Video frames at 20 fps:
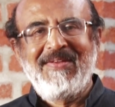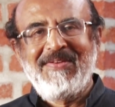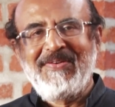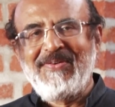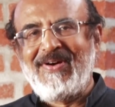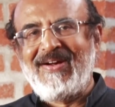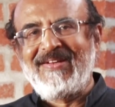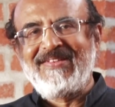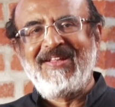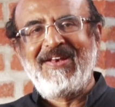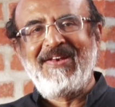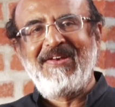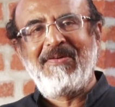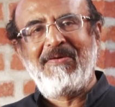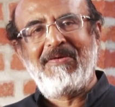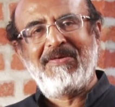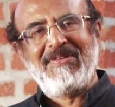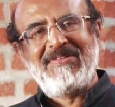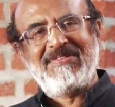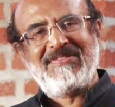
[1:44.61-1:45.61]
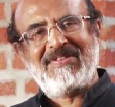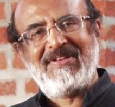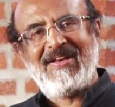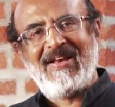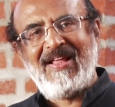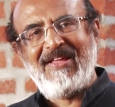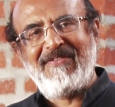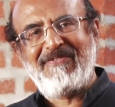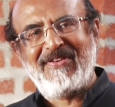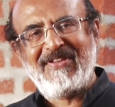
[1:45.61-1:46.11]
You had the longest
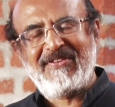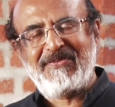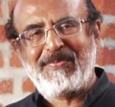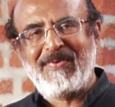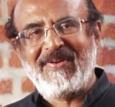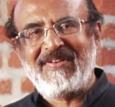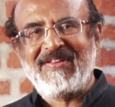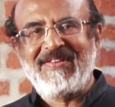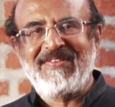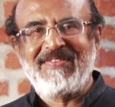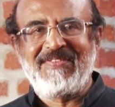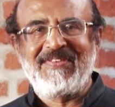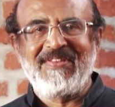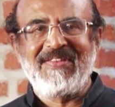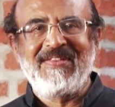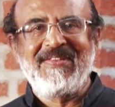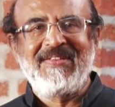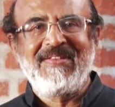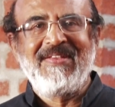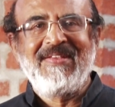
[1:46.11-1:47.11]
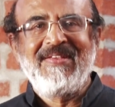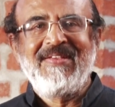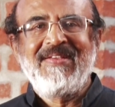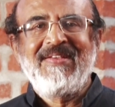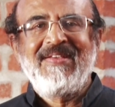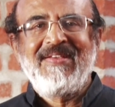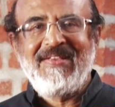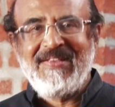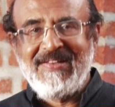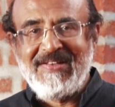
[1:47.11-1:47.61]
life expectancy
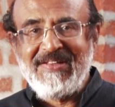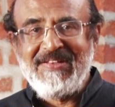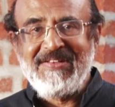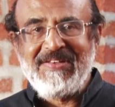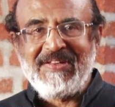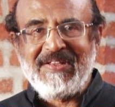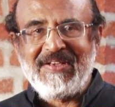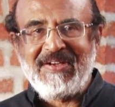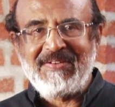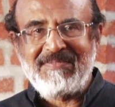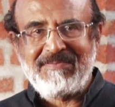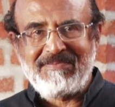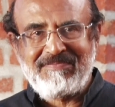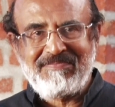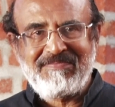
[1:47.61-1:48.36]
in India.